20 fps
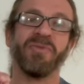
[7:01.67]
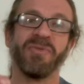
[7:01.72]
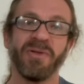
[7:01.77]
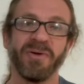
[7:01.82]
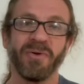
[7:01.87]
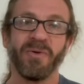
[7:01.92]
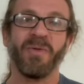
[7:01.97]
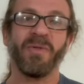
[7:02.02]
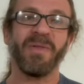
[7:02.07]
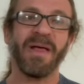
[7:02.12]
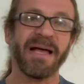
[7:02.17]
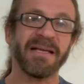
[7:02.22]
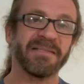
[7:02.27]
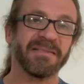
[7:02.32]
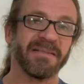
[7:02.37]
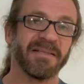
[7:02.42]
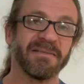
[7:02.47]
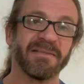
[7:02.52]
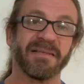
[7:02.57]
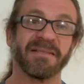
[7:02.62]
little
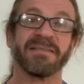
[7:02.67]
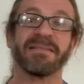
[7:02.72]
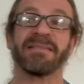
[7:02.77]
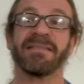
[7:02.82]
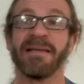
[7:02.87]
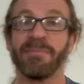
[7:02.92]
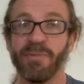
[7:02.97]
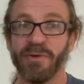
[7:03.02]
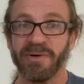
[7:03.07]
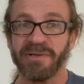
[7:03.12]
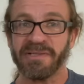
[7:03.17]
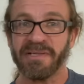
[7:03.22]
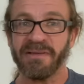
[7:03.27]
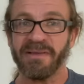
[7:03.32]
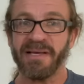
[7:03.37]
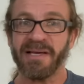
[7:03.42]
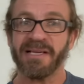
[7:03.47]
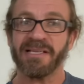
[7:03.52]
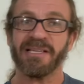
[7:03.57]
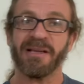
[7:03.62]
lessons similar to
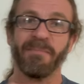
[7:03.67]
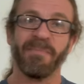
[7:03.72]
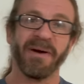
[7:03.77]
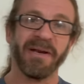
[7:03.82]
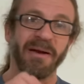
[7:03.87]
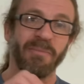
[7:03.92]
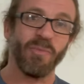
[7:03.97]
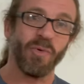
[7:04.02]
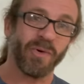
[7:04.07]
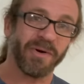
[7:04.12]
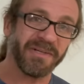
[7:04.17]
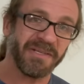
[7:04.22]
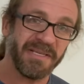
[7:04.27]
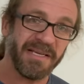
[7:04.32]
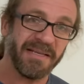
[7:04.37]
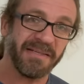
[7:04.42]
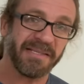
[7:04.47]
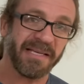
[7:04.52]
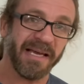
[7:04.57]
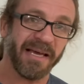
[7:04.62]
this, but in more
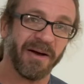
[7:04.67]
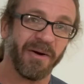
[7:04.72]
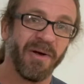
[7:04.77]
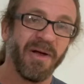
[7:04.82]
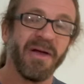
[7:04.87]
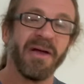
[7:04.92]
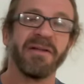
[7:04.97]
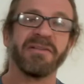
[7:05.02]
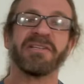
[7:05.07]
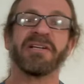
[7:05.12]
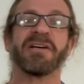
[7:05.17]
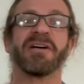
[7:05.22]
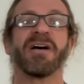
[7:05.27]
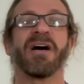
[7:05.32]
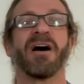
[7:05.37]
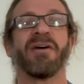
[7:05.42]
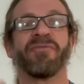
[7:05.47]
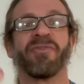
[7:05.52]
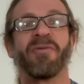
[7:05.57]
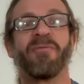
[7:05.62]
detail to
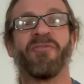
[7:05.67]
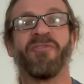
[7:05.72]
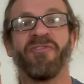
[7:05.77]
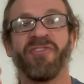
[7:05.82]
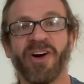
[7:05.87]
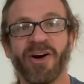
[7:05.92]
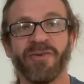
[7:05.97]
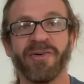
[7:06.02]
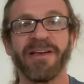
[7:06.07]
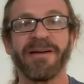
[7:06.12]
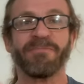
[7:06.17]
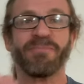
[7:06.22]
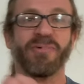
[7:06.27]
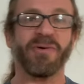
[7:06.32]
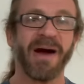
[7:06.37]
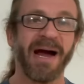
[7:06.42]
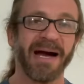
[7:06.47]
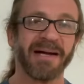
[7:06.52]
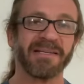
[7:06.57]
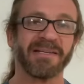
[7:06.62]
cover very
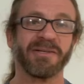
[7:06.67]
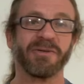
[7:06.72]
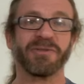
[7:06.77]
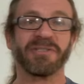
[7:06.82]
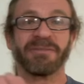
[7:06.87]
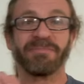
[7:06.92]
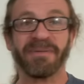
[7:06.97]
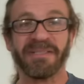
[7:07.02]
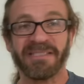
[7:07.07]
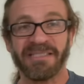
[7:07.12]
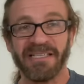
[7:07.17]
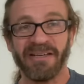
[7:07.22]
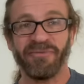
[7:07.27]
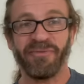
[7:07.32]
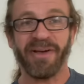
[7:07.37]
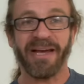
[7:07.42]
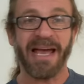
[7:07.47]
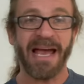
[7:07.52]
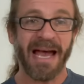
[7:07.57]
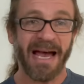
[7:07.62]
practical,
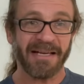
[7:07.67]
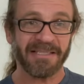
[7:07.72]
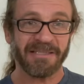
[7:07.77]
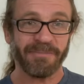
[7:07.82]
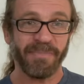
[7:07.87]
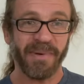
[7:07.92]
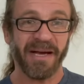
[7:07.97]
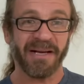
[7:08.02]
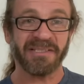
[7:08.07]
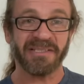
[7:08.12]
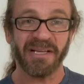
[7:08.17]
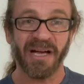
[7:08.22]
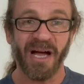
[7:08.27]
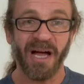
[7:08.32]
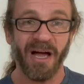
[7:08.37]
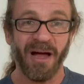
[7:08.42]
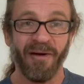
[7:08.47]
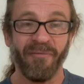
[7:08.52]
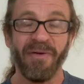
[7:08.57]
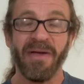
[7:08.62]
specific aspects
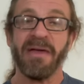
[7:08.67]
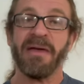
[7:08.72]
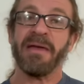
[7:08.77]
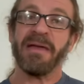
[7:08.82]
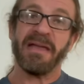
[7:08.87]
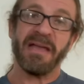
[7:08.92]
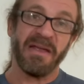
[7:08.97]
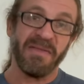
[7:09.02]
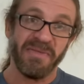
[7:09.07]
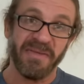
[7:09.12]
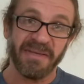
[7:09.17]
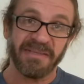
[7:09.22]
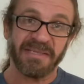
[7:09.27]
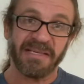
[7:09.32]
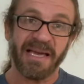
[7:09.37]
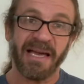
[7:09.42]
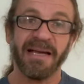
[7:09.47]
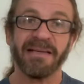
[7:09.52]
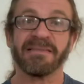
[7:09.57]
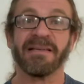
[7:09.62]
of, in this
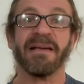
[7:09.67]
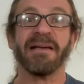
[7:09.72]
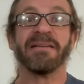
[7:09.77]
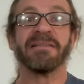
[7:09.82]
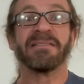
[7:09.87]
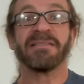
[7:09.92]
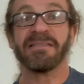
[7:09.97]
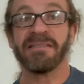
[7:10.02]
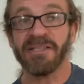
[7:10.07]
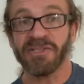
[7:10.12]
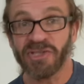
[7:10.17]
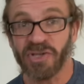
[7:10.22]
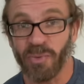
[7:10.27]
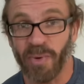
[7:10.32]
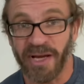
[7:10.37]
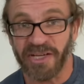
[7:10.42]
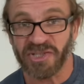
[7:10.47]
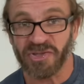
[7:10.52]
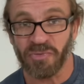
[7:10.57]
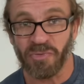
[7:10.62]
case,
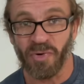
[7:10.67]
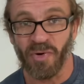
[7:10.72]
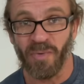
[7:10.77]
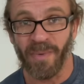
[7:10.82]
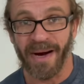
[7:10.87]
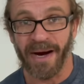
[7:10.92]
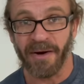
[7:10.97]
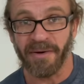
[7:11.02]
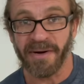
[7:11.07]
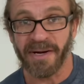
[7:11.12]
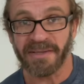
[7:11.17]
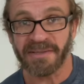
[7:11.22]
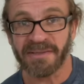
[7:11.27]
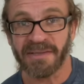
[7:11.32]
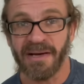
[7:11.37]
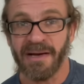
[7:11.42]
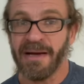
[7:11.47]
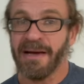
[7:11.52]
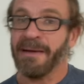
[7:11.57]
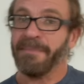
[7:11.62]
situational awareness.
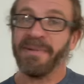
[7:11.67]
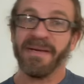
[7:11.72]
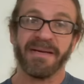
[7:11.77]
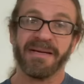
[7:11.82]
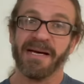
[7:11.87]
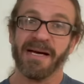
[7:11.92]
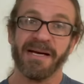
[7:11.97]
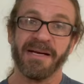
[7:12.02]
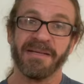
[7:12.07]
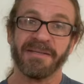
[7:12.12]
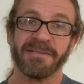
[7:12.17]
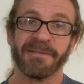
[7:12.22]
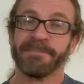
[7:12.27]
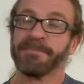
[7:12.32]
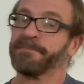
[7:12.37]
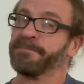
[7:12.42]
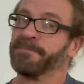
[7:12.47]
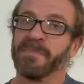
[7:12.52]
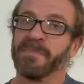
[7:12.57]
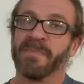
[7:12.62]
Because,
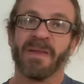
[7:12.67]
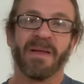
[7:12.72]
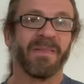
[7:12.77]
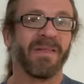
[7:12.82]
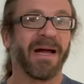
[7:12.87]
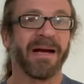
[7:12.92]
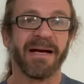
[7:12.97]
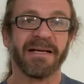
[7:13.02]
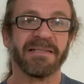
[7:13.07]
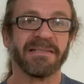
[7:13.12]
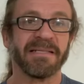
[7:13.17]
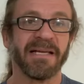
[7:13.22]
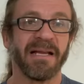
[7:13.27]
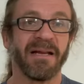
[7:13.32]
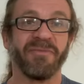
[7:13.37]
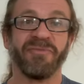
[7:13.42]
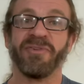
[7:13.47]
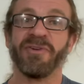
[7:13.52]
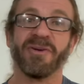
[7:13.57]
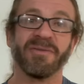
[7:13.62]
like I said,
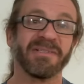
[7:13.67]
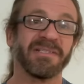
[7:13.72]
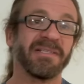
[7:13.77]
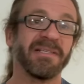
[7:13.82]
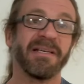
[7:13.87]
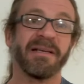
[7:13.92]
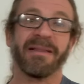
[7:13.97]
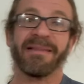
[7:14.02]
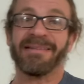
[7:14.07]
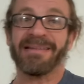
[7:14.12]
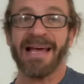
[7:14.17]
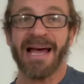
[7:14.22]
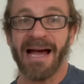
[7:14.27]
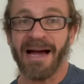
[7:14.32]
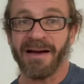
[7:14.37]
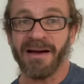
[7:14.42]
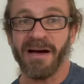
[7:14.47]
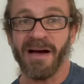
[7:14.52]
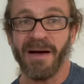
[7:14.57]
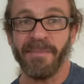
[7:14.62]
if you don't see an
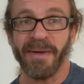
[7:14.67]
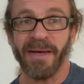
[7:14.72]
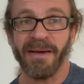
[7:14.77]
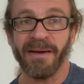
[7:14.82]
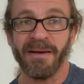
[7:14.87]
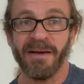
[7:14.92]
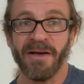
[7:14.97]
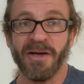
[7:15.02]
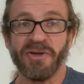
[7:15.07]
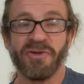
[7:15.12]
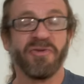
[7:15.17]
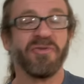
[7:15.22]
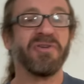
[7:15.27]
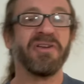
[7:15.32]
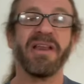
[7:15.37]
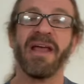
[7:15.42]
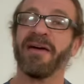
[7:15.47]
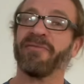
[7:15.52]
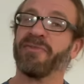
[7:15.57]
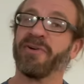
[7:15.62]
attack coming, you're
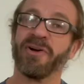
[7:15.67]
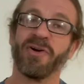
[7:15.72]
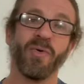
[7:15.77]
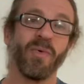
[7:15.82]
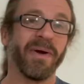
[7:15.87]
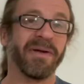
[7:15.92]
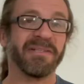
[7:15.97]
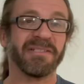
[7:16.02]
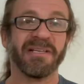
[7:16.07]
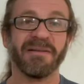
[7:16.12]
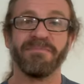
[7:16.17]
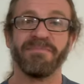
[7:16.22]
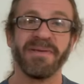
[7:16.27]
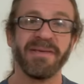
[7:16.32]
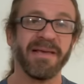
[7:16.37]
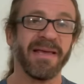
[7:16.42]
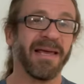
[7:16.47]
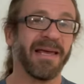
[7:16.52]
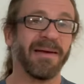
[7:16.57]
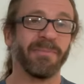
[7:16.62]
never going to
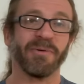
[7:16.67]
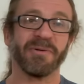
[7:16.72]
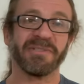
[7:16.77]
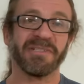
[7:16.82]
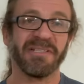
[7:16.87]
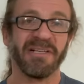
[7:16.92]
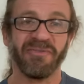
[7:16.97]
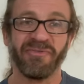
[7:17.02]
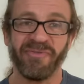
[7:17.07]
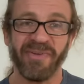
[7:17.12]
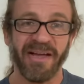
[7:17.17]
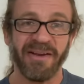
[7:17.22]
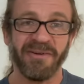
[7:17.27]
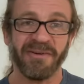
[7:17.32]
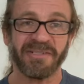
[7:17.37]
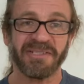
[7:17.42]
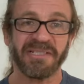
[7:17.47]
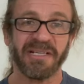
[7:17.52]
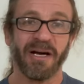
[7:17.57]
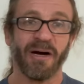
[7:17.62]
be able to defend
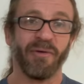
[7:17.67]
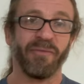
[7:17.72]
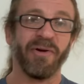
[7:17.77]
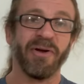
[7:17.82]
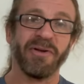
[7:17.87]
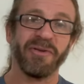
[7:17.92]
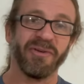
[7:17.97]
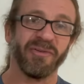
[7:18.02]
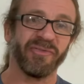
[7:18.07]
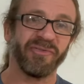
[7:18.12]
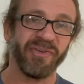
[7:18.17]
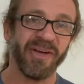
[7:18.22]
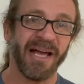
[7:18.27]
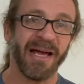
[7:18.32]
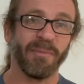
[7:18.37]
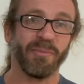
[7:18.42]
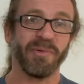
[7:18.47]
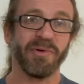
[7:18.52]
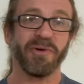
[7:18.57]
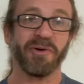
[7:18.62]
yourself, your
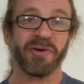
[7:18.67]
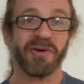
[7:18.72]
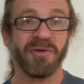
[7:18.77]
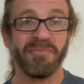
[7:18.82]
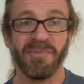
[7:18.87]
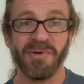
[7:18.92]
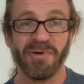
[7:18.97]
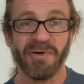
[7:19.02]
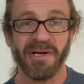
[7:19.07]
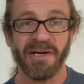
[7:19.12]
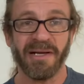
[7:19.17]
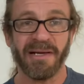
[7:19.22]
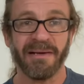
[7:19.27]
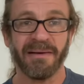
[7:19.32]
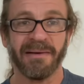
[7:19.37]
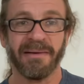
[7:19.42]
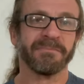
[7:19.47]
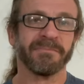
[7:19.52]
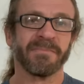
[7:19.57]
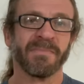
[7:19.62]
family, your community.
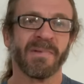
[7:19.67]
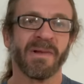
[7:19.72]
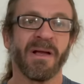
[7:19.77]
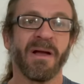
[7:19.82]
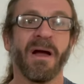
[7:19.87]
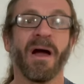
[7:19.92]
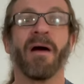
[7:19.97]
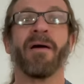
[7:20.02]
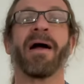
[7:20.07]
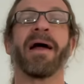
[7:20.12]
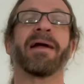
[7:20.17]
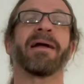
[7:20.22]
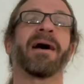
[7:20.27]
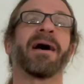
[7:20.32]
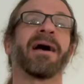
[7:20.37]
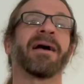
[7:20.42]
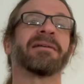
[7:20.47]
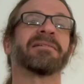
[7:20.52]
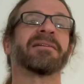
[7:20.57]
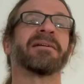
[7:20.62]
All right,
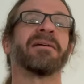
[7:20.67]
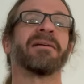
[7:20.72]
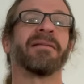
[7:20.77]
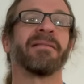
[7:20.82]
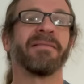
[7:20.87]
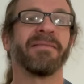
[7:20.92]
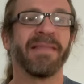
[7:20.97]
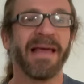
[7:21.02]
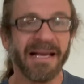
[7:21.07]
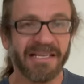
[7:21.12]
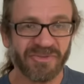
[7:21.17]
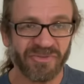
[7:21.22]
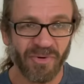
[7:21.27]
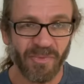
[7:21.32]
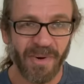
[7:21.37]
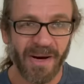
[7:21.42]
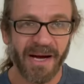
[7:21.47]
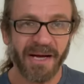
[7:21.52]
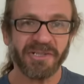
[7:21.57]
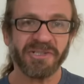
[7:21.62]
guys, thanks for
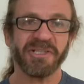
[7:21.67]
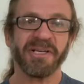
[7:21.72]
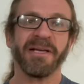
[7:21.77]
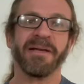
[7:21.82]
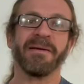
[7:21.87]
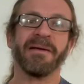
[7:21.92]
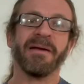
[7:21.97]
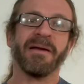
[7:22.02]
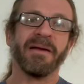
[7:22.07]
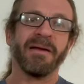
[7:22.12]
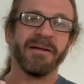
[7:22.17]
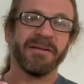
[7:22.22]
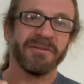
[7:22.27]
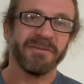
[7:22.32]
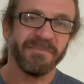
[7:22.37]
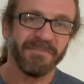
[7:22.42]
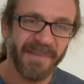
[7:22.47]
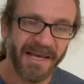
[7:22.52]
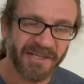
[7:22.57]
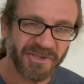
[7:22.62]
watching.
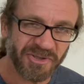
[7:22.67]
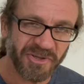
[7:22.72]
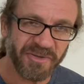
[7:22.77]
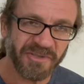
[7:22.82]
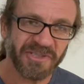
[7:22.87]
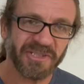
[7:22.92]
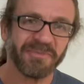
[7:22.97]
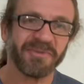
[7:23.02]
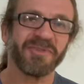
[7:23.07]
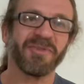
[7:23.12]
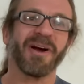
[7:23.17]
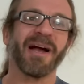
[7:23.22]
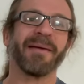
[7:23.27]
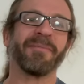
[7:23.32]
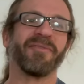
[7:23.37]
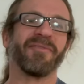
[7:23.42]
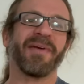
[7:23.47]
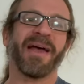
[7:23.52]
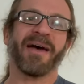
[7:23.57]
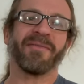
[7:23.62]
Make sure you subscribe
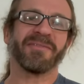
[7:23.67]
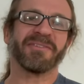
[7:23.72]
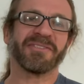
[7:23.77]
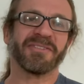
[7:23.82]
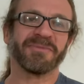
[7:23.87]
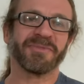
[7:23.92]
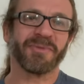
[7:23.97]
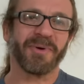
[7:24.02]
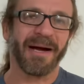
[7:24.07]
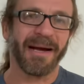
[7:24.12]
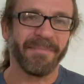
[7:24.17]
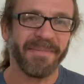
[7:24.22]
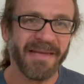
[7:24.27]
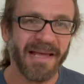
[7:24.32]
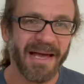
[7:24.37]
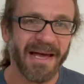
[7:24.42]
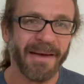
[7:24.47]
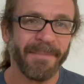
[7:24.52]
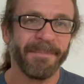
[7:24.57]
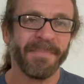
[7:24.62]
if you haven't subscribed
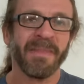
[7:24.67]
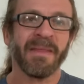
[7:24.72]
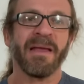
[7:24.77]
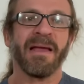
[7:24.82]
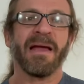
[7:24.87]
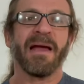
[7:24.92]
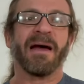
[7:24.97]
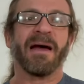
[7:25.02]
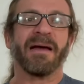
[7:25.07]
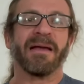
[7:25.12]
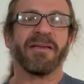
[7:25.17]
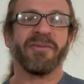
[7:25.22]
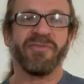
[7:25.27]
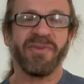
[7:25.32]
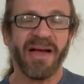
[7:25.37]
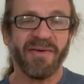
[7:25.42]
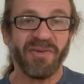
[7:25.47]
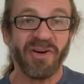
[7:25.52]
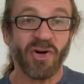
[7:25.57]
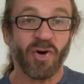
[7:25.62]
yet. If you
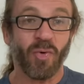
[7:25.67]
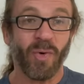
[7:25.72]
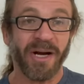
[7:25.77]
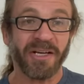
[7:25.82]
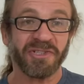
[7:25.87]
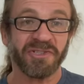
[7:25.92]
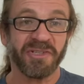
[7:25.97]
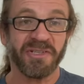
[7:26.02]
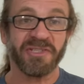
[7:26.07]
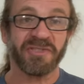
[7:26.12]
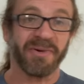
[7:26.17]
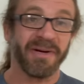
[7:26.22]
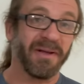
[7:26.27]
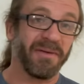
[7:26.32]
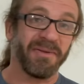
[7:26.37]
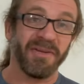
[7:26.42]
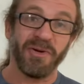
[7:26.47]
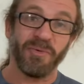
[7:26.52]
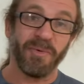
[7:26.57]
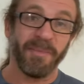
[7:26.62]
have any questions or
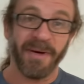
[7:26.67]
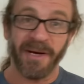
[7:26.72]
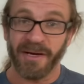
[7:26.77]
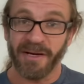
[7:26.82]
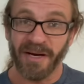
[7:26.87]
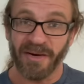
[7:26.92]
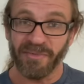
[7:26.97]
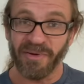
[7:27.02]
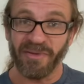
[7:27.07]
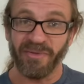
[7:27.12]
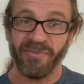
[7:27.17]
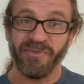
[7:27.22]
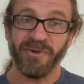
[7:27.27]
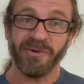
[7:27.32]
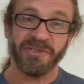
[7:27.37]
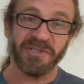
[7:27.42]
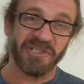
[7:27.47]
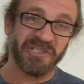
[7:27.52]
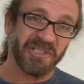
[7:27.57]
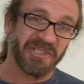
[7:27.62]
anything you want me to cover in the
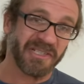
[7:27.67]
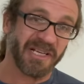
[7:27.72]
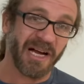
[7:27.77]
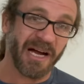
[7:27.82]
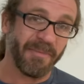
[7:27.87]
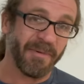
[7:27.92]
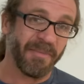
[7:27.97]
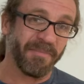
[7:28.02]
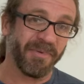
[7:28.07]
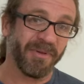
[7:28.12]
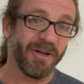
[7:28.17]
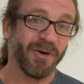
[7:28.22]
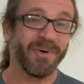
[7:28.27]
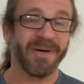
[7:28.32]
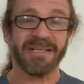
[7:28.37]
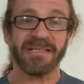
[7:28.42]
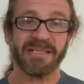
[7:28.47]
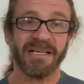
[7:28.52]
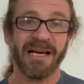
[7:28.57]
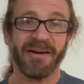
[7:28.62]
future, just comment below.
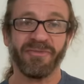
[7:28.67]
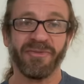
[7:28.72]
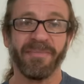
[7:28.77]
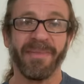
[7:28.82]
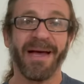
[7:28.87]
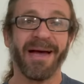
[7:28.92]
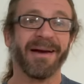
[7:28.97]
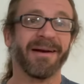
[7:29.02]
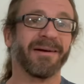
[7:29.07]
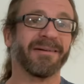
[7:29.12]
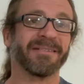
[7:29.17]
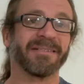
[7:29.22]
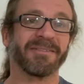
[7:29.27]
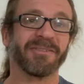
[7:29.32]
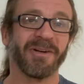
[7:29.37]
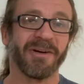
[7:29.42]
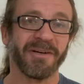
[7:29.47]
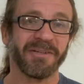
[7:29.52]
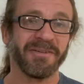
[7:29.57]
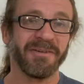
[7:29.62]
And aside from that, I'll
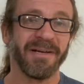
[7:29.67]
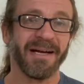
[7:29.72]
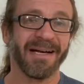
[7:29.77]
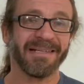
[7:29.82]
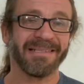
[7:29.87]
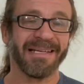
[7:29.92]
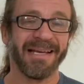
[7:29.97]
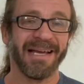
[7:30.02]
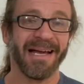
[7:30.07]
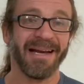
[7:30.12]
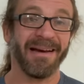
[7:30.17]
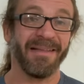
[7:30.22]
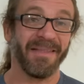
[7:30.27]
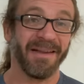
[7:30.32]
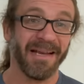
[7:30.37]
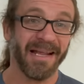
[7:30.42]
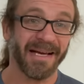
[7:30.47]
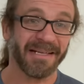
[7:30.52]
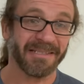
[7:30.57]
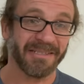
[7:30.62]
talk to you guys again in the
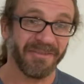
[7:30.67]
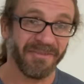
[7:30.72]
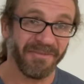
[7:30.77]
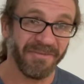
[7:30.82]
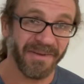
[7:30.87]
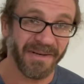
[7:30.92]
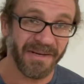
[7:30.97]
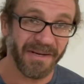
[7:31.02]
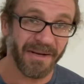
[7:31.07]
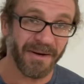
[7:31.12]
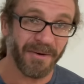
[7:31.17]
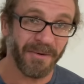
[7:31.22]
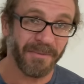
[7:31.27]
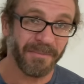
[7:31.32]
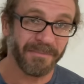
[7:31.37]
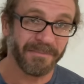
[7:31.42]
next video.